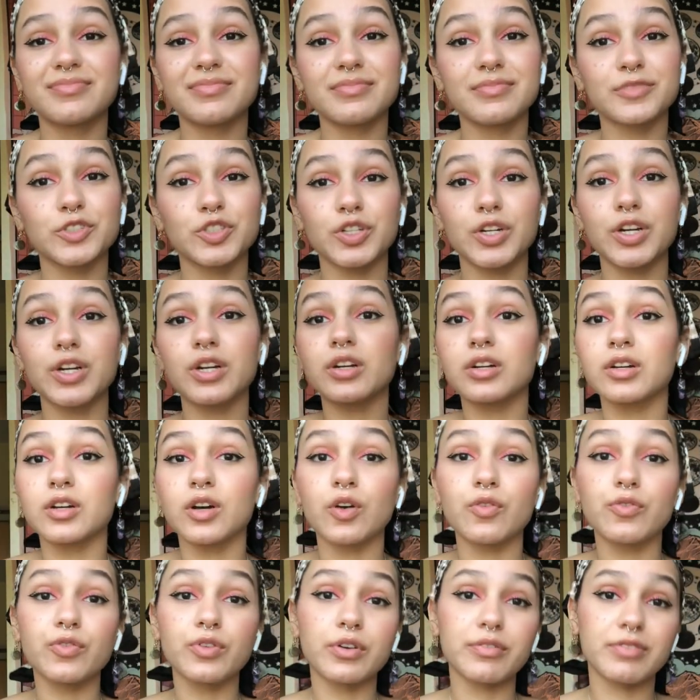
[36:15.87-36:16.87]
sure, go
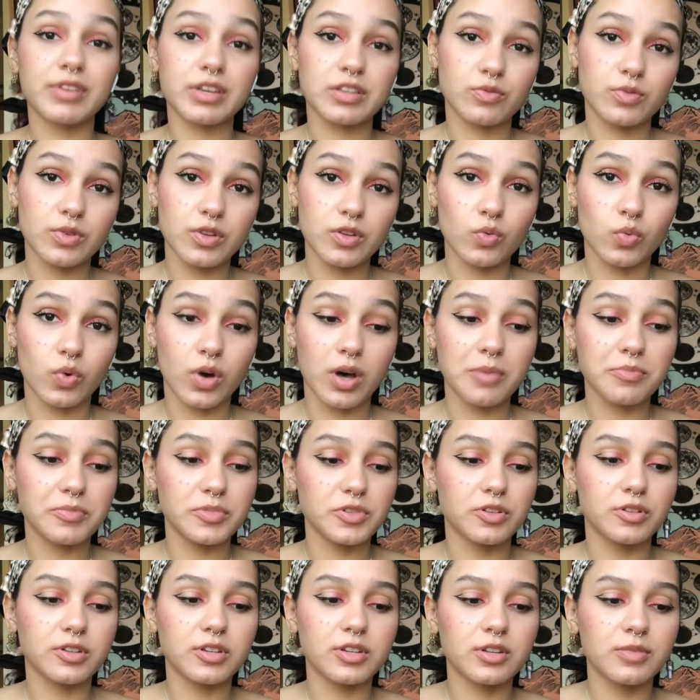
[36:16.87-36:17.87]
for it if that's what you want, but
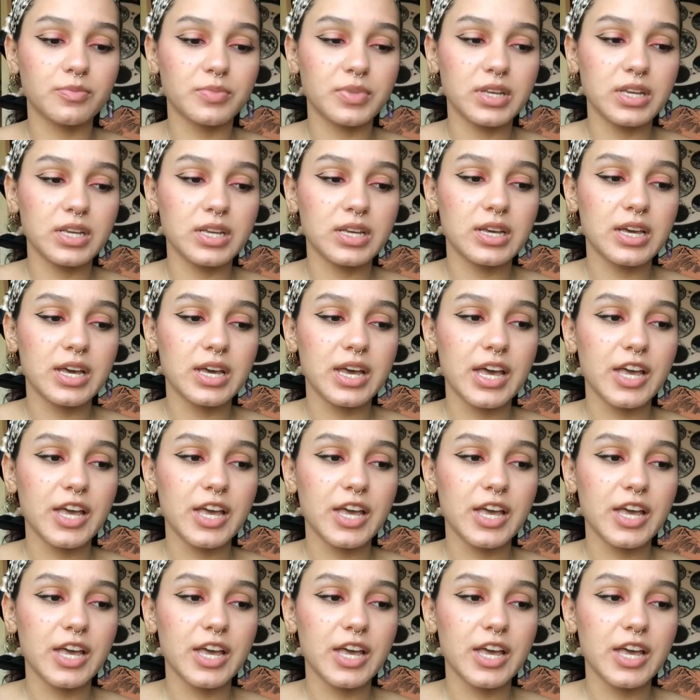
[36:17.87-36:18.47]
you're gonna be